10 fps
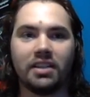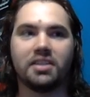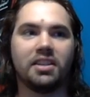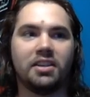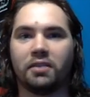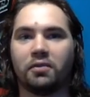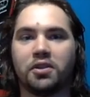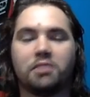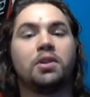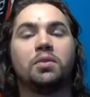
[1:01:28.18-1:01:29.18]
the
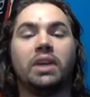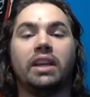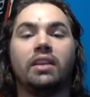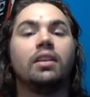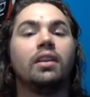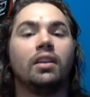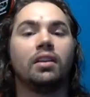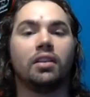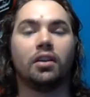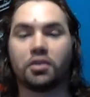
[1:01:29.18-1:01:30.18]
difference between
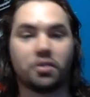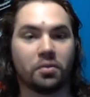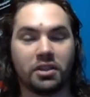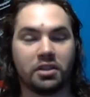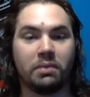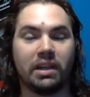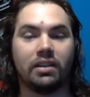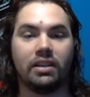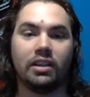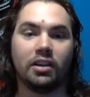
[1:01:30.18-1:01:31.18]
altruism and
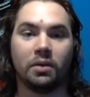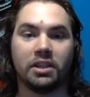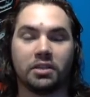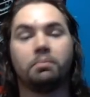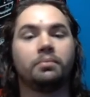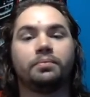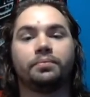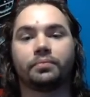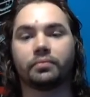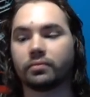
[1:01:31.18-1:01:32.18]
egoism
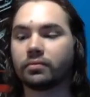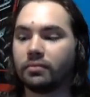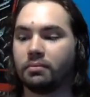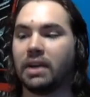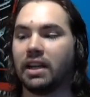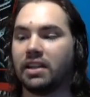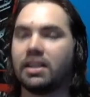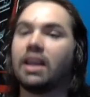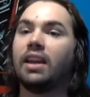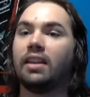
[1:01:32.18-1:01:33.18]
by
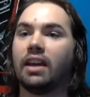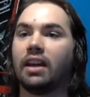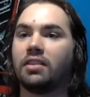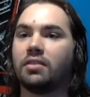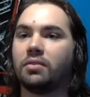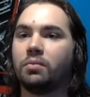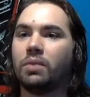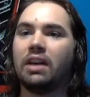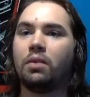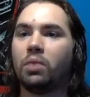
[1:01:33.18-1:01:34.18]
saying that,
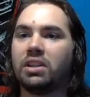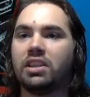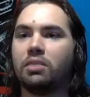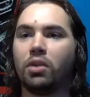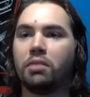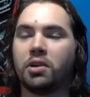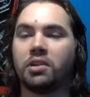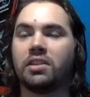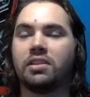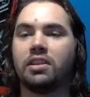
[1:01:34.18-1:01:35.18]
well, what's in one
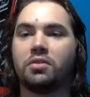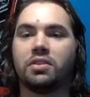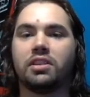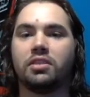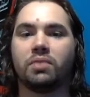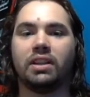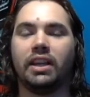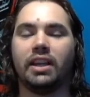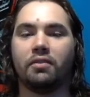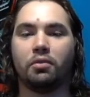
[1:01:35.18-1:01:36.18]
person's interest is really
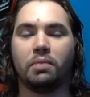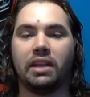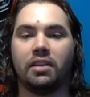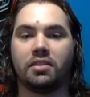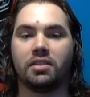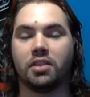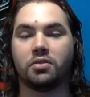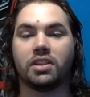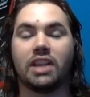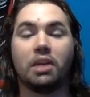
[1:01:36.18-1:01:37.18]
in everybody else's
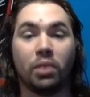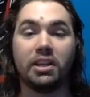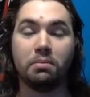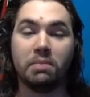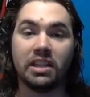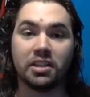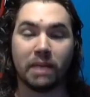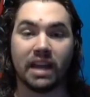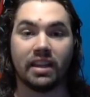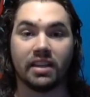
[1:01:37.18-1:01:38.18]
interest. And what he means
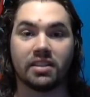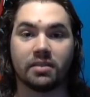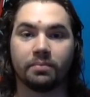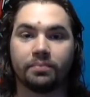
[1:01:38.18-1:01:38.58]
by this